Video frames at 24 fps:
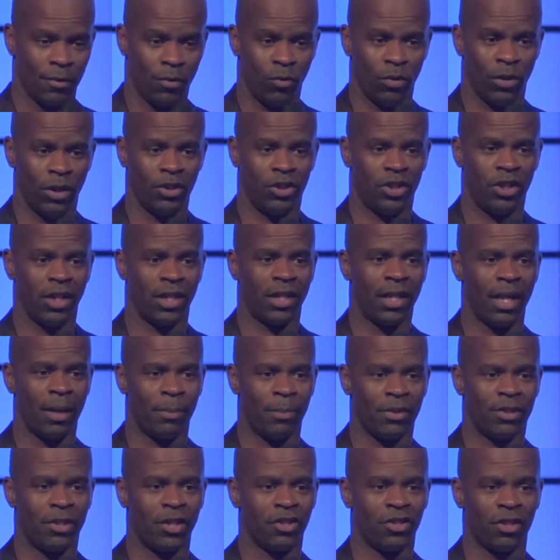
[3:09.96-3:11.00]
What, is she a
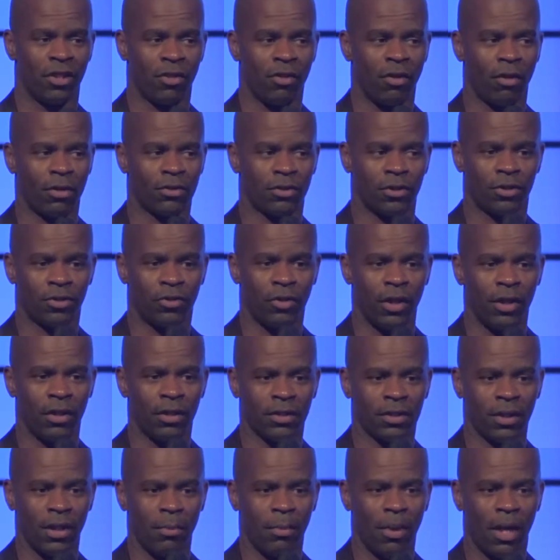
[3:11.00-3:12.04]
competition across the street
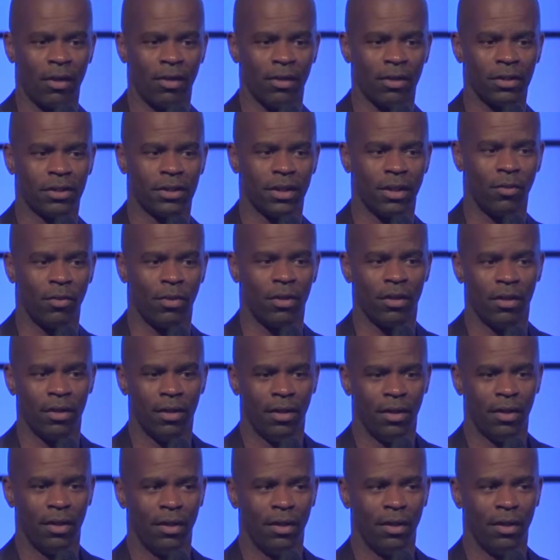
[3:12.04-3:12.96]
or something? I don't understand what...